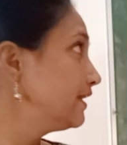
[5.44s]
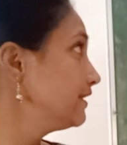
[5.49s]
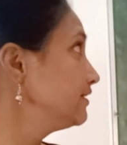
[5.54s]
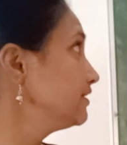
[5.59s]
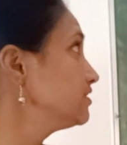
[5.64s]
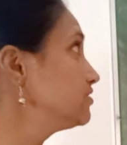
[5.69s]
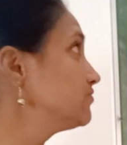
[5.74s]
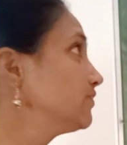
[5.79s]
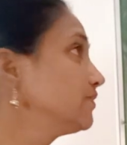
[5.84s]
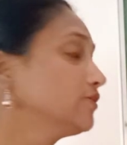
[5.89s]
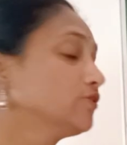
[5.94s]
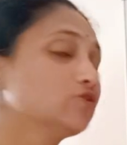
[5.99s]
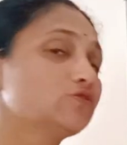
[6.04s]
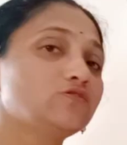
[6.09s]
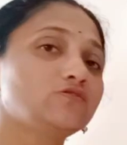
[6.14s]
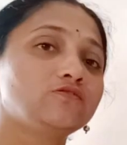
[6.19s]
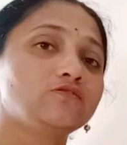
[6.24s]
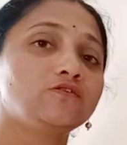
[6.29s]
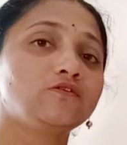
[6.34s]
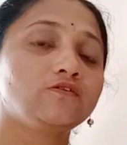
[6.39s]
In this
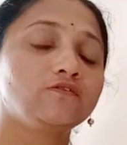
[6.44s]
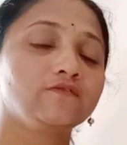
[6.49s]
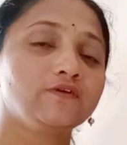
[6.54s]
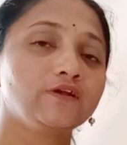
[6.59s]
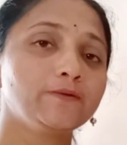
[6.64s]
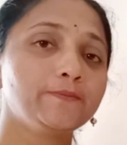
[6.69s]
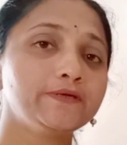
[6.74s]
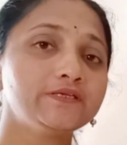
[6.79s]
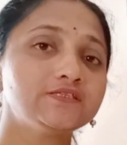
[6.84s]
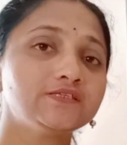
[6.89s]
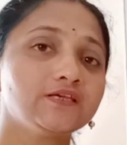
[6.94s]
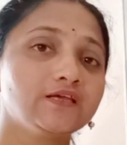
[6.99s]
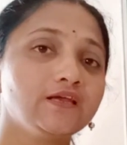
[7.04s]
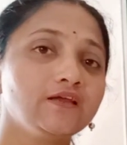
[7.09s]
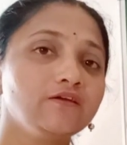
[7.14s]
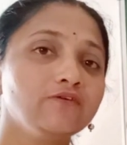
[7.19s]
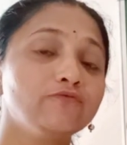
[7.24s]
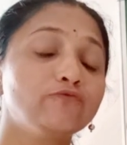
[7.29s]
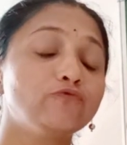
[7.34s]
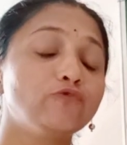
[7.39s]
video, we'll be
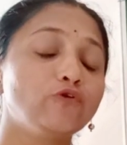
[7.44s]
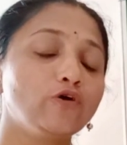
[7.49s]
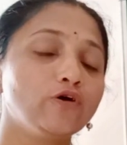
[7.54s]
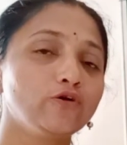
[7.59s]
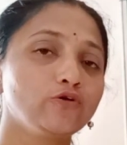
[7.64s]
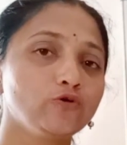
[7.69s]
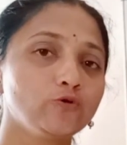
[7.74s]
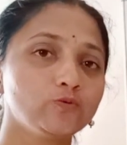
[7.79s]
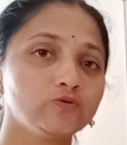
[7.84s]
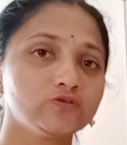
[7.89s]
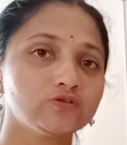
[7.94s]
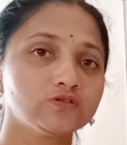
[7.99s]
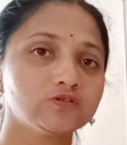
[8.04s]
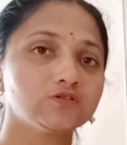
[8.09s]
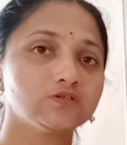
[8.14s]
seeing for loops